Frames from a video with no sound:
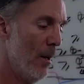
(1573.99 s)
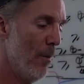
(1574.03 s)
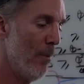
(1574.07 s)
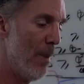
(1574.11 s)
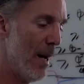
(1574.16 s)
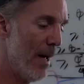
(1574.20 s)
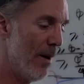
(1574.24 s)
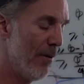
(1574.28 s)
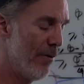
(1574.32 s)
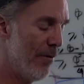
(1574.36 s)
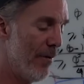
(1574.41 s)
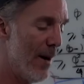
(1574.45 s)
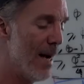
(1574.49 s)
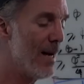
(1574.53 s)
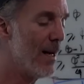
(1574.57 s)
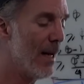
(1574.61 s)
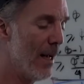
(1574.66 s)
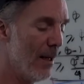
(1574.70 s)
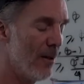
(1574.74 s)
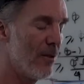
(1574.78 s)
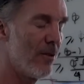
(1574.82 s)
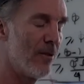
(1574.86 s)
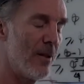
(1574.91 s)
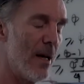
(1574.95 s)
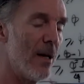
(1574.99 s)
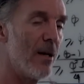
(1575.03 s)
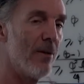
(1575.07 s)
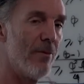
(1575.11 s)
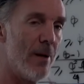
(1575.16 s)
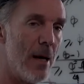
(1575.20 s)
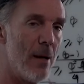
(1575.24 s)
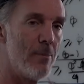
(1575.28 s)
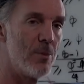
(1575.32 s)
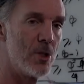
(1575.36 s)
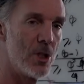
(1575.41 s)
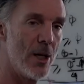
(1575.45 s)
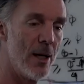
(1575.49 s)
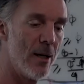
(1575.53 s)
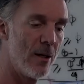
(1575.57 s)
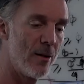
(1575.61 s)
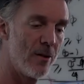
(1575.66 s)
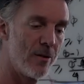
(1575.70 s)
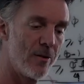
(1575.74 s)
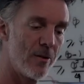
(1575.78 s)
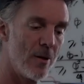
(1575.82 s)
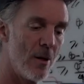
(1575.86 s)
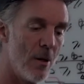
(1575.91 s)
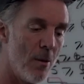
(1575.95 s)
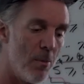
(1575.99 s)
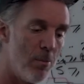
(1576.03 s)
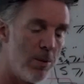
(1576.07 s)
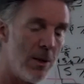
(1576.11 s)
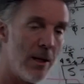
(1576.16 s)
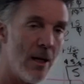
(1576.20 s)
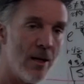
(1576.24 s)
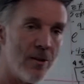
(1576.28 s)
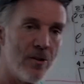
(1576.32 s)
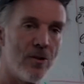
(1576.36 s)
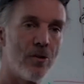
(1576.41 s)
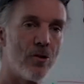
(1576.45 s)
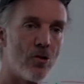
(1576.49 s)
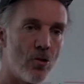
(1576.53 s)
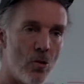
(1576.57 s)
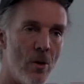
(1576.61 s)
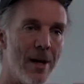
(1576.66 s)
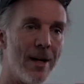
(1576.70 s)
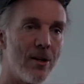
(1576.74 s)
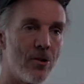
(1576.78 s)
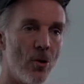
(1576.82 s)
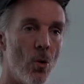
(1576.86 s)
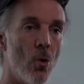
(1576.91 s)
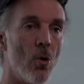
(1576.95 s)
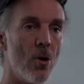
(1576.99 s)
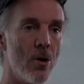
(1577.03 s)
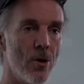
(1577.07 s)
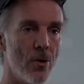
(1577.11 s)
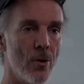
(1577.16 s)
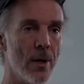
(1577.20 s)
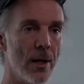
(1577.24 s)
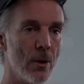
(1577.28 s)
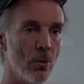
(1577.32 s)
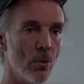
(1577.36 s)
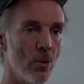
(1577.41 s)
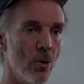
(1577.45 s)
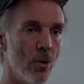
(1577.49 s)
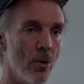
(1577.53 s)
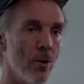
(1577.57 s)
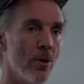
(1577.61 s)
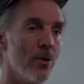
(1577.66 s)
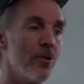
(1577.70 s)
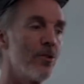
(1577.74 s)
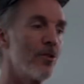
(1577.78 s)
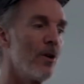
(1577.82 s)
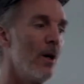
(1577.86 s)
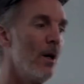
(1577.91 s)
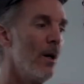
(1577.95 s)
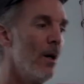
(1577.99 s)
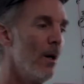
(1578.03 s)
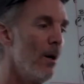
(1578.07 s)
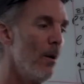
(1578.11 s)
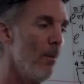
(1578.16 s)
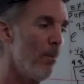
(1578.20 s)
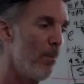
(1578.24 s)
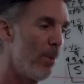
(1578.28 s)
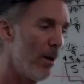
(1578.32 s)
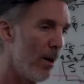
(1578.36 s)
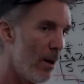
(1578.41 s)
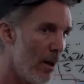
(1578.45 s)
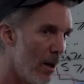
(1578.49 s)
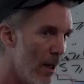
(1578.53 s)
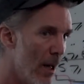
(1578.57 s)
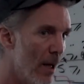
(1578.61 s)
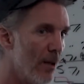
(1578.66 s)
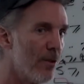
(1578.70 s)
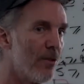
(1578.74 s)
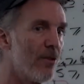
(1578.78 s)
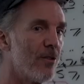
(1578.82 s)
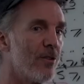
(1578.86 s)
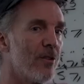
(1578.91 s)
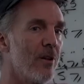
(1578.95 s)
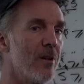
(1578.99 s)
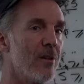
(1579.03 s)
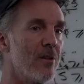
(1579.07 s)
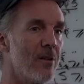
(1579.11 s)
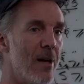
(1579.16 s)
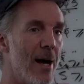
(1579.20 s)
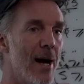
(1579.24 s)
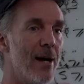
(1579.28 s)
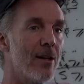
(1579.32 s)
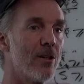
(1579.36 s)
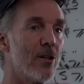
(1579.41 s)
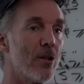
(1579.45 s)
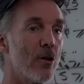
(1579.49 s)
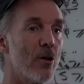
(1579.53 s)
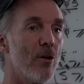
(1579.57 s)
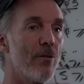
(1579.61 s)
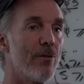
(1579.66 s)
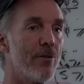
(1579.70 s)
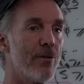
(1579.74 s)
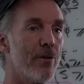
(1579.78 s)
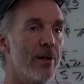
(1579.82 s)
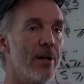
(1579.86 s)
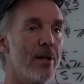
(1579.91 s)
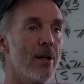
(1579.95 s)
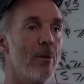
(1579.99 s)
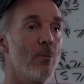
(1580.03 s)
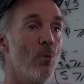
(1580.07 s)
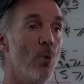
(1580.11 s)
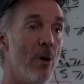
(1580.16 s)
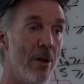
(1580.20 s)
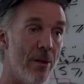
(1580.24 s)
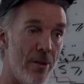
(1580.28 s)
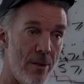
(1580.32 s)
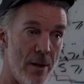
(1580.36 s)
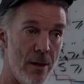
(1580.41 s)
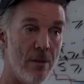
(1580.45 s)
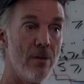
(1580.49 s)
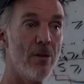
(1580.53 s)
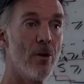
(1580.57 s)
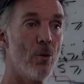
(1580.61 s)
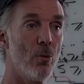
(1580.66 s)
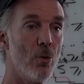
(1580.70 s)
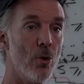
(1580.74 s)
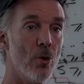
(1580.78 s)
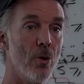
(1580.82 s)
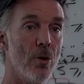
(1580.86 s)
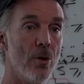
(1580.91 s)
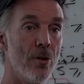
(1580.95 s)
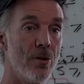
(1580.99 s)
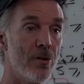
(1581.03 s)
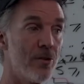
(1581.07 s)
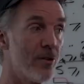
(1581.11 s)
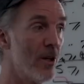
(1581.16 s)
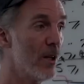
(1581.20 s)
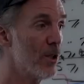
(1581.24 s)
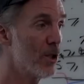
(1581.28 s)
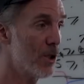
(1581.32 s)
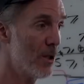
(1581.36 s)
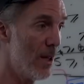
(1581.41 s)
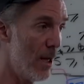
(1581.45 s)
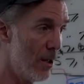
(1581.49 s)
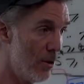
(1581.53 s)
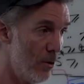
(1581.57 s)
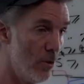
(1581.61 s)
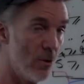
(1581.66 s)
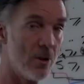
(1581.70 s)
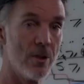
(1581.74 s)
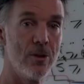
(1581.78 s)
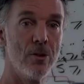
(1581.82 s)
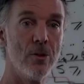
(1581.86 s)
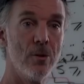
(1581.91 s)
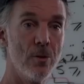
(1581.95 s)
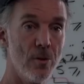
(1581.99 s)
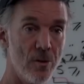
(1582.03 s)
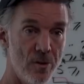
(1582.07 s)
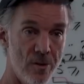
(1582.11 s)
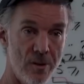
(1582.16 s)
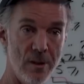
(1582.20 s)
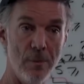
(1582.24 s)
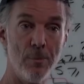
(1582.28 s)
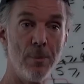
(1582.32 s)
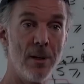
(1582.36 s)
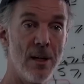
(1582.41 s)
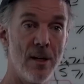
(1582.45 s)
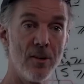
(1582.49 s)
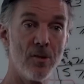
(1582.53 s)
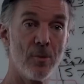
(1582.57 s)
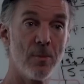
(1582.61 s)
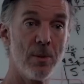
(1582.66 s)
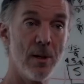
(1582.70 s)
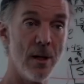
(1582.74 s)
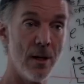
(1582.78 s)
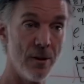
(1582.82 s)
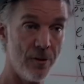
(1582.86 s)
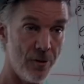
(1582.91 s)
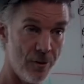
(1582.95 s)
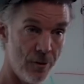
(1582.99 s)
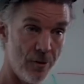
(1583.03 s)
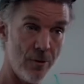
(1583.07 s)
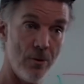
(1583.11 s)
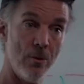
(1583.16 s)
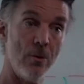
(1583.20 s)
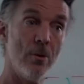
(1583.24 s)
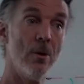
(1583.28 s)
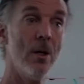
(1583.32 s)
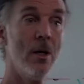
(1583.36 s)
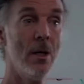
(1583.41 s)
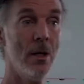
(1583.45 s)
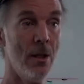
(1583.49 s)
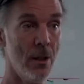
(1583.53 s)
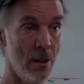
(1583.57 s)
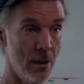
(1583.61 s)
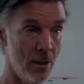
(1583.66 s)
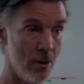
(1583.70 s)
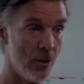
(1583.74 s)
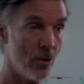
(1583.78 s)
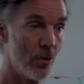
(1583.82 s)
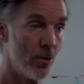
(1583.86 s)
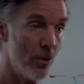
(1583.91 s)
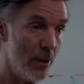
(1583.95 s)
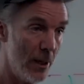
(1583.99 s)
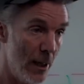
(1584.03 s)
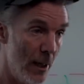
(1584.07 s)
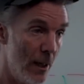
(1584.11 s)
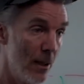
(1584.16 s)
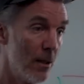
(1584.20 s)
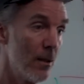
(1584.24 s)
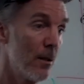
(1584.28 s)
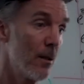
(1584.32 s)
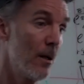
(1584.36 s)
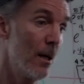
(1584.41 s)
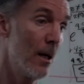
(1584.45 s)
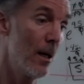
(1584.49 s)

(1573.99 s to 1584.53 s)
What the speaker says: by a finite set of objects plus strict ordering rules plus syntactical freedom within the rules such that you can use C++ to create